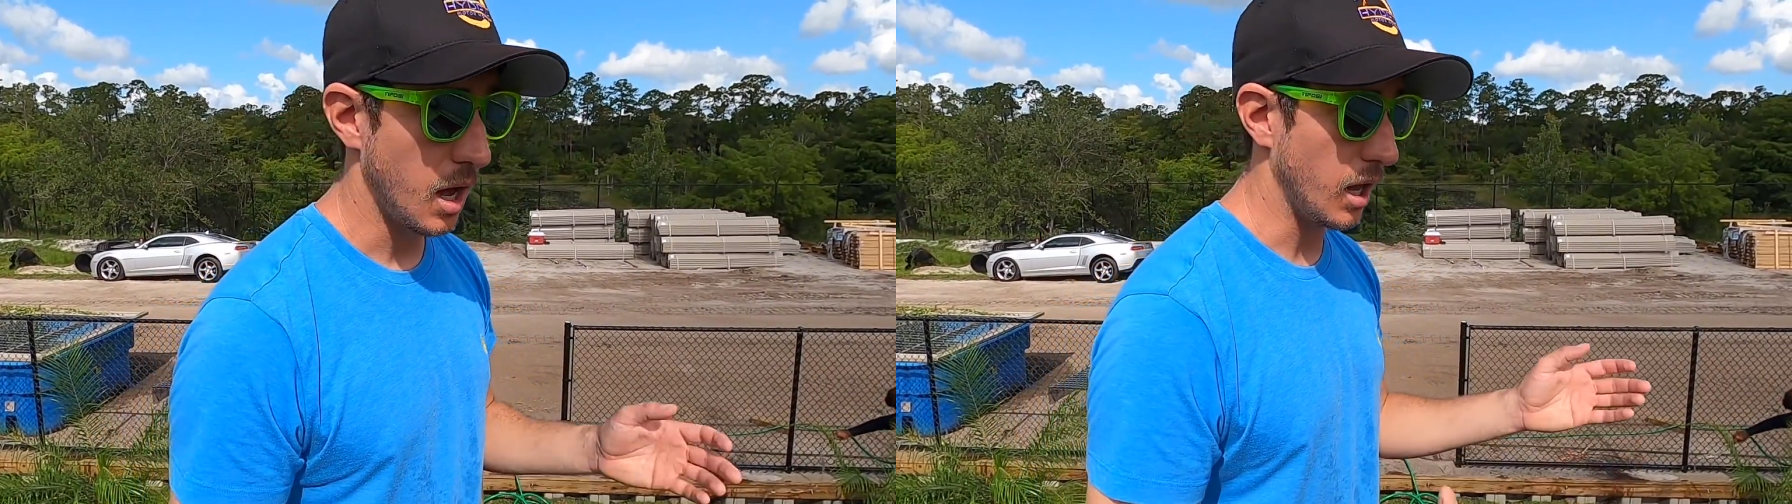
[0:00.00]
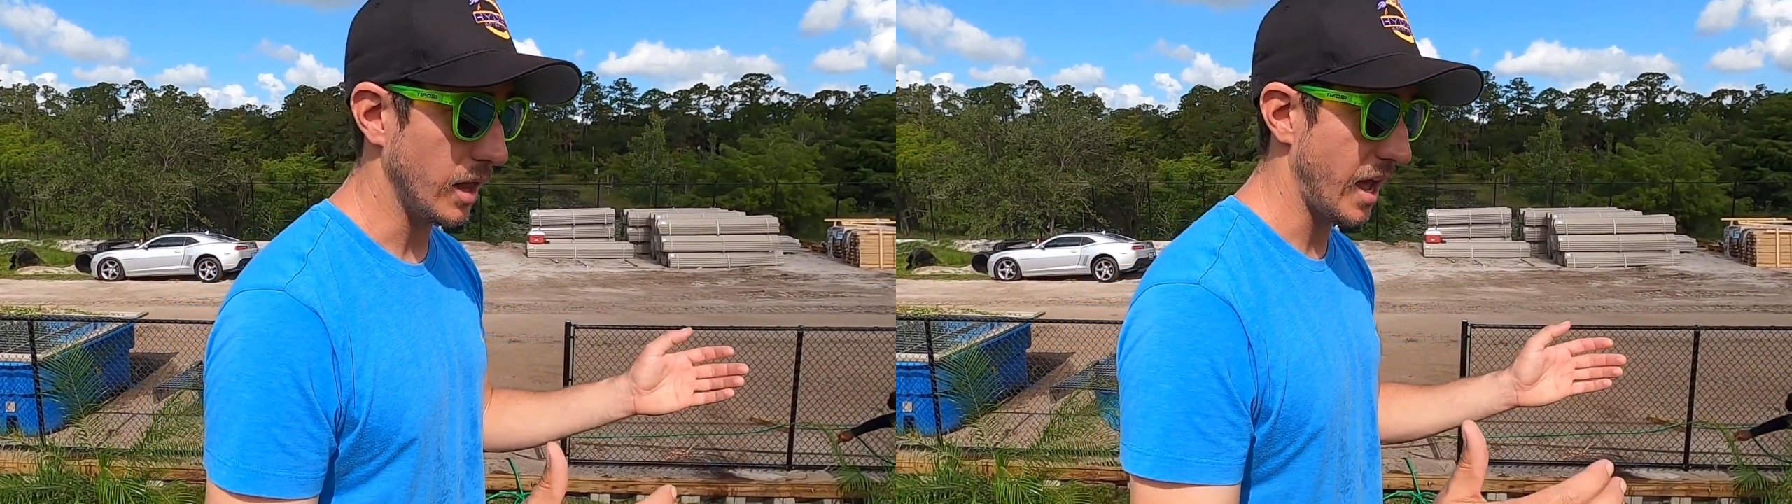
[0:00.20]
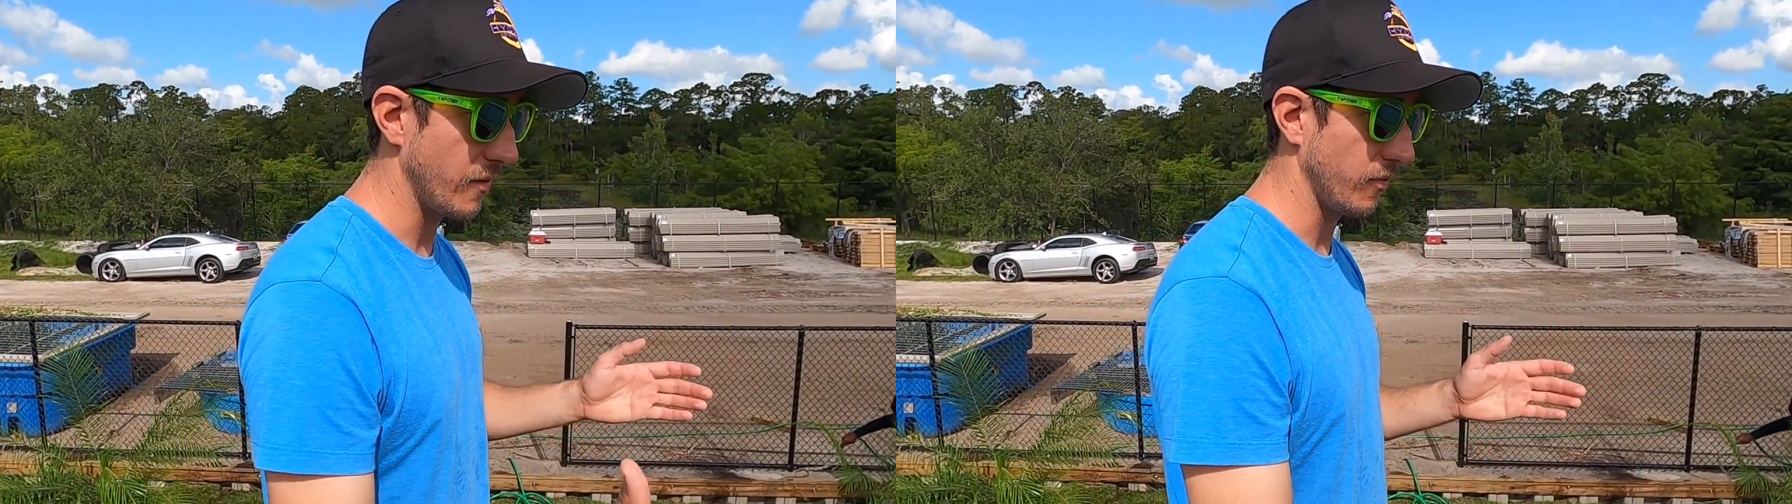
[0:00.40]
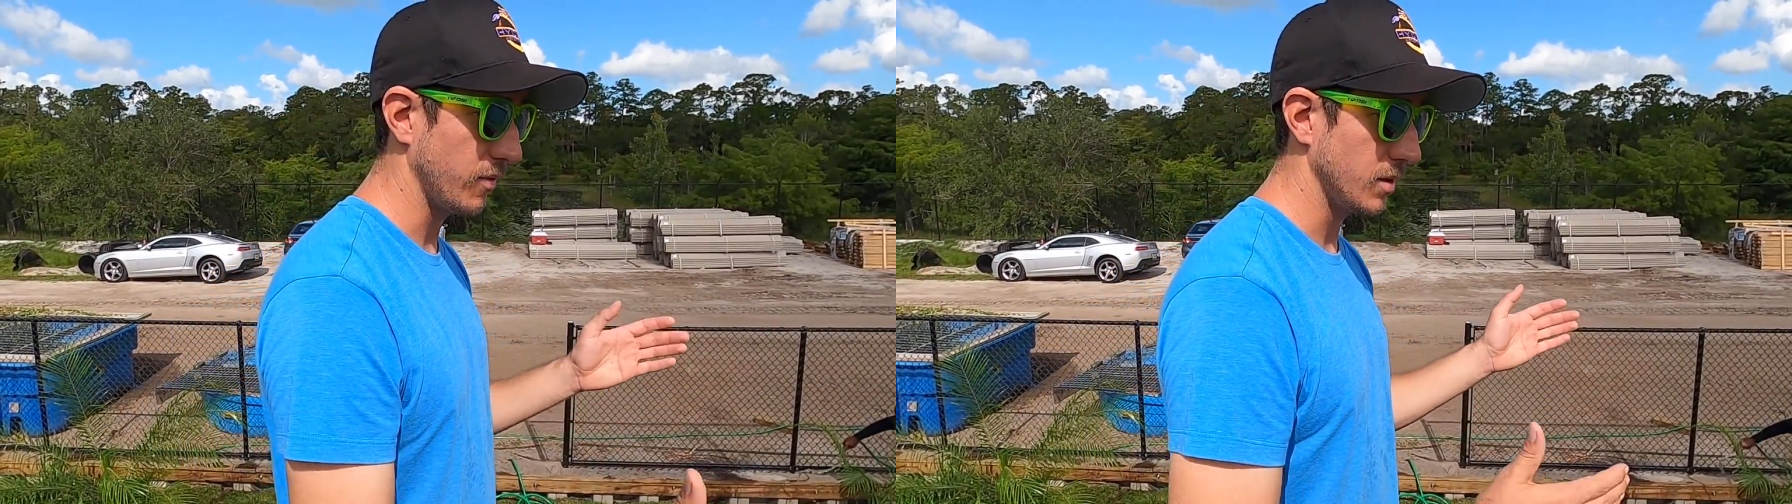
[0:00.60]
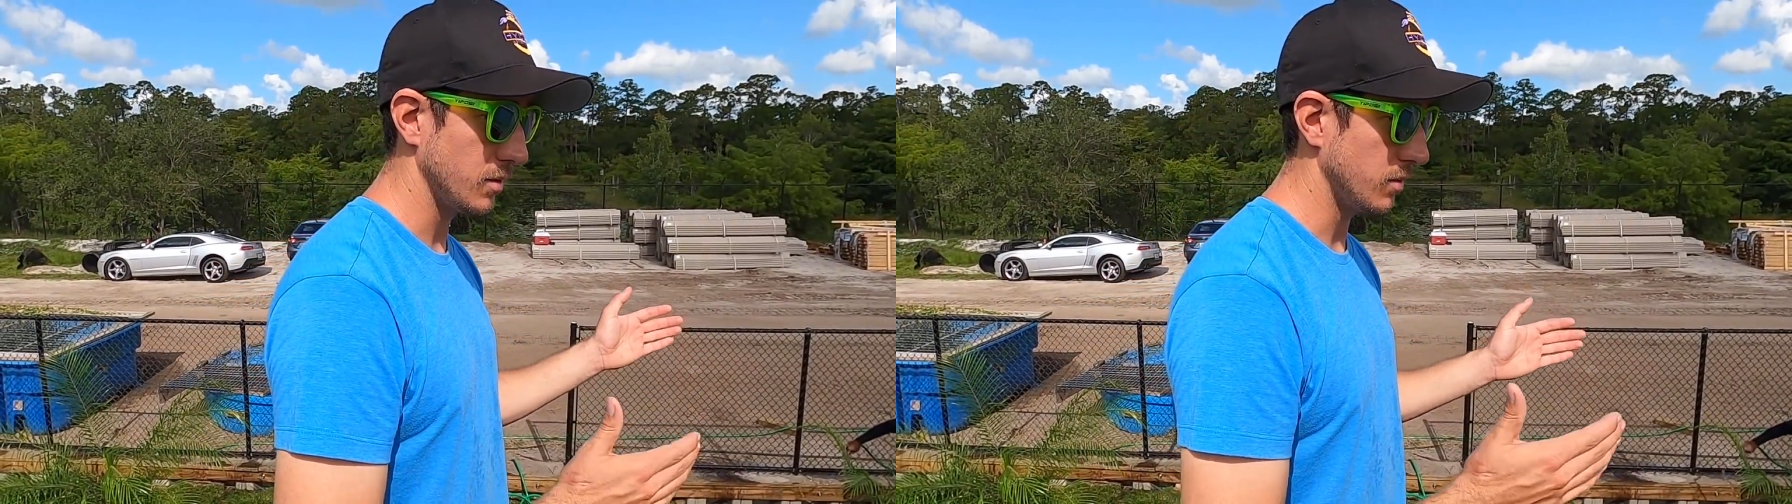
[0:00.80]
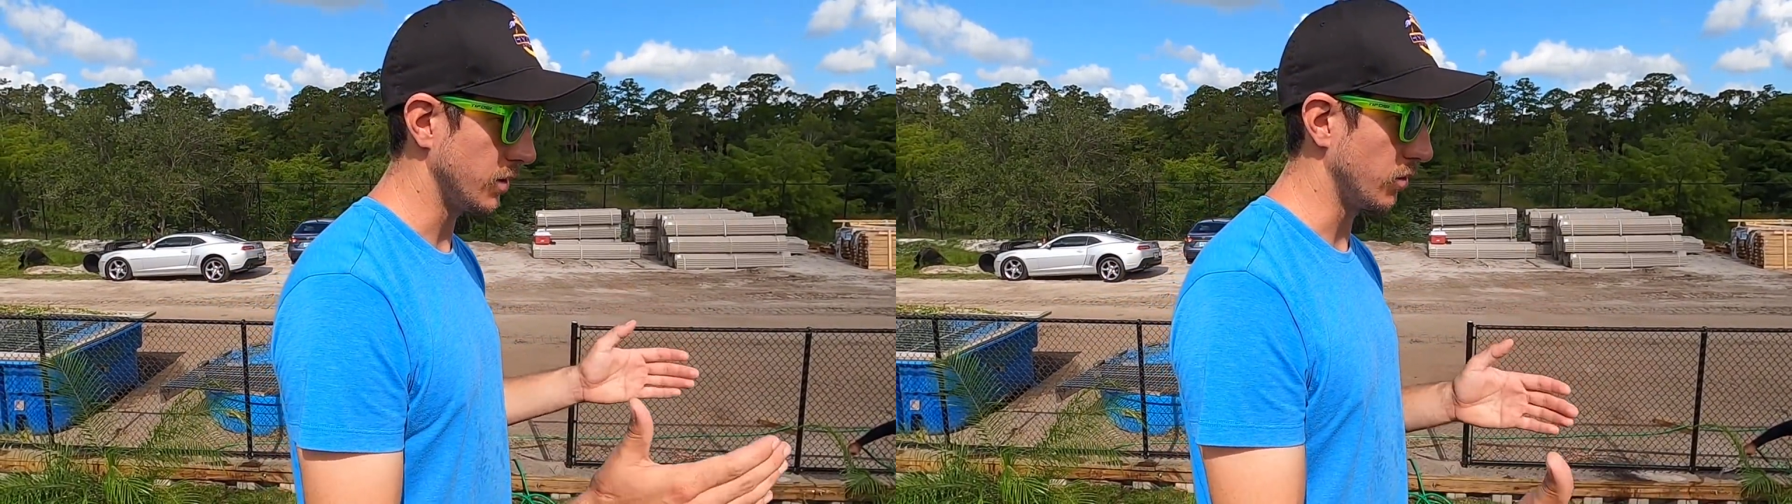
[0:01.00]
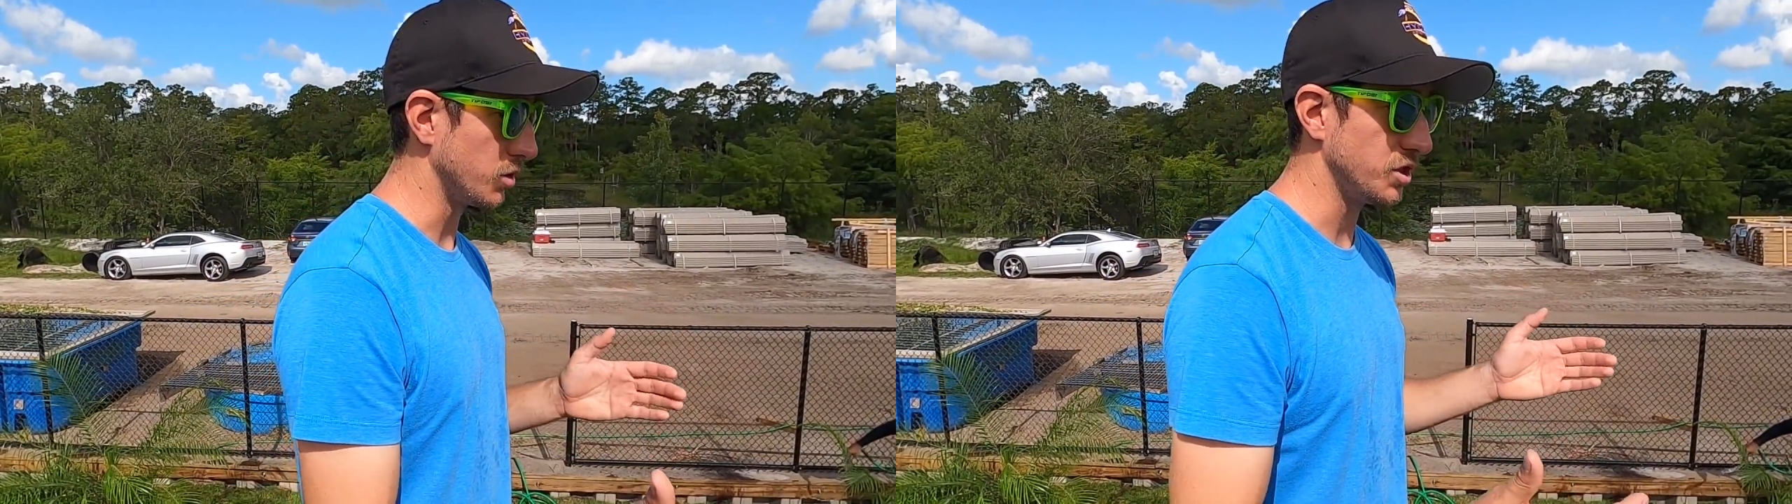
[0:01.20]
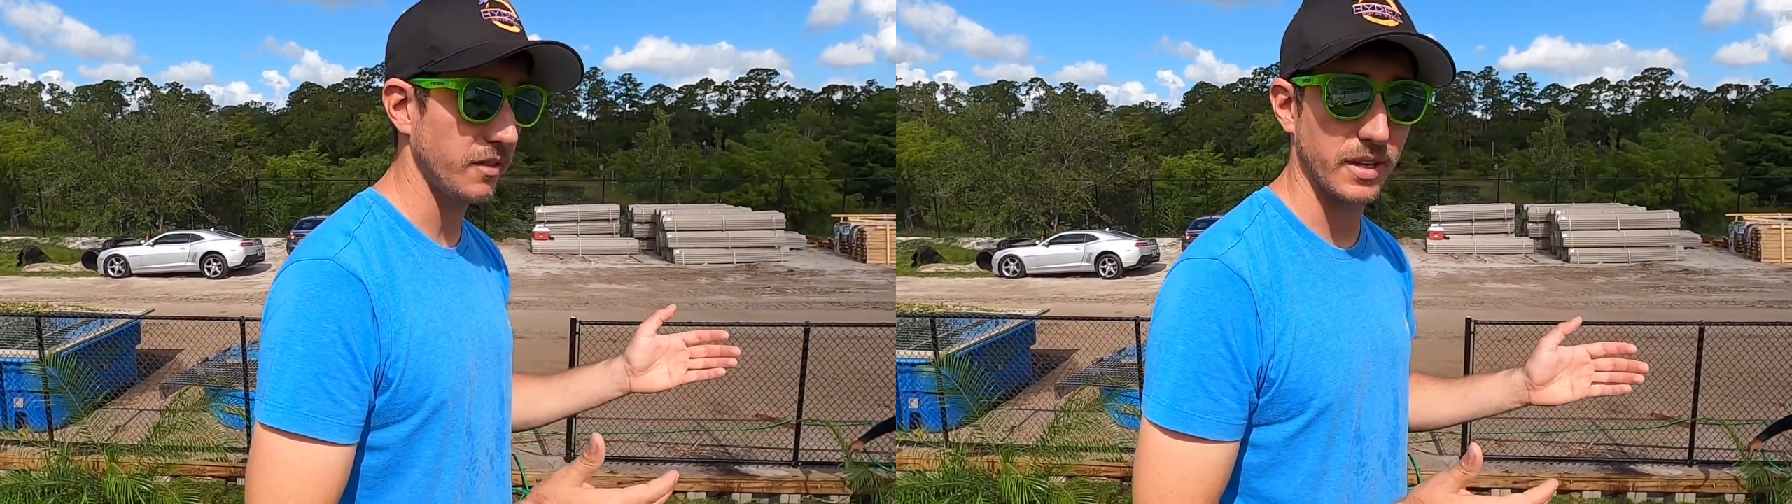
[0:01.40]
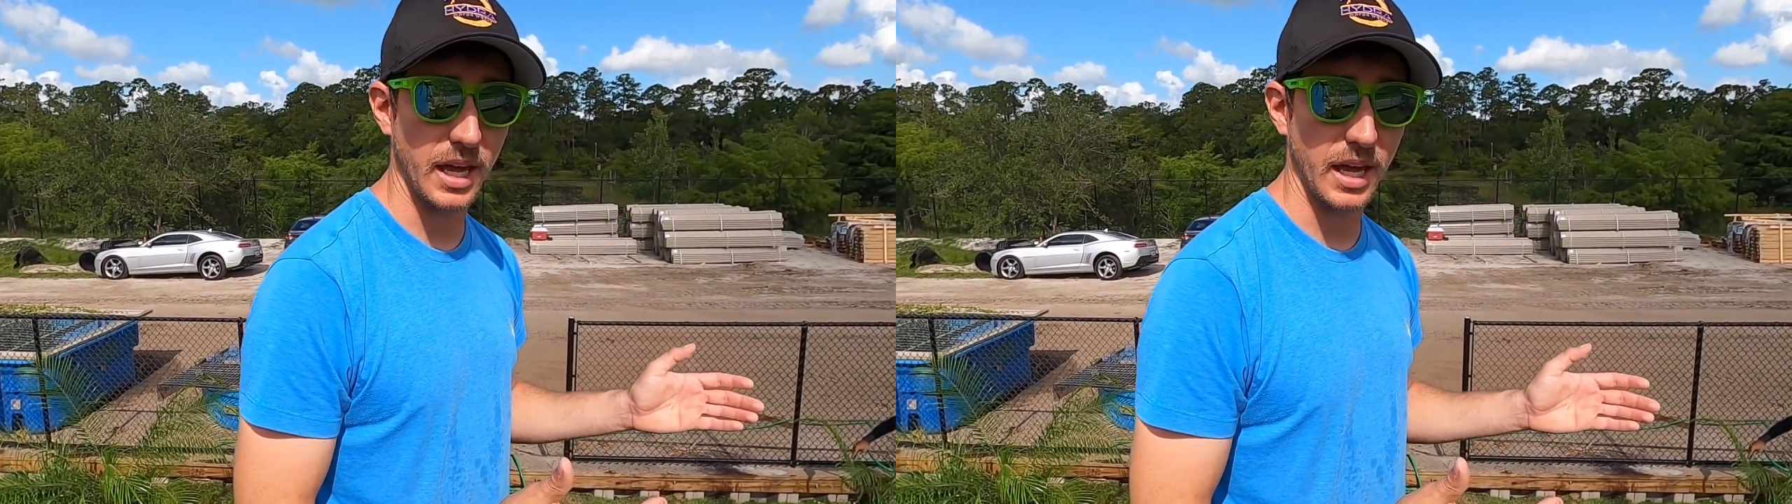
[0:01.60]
I'll have little shift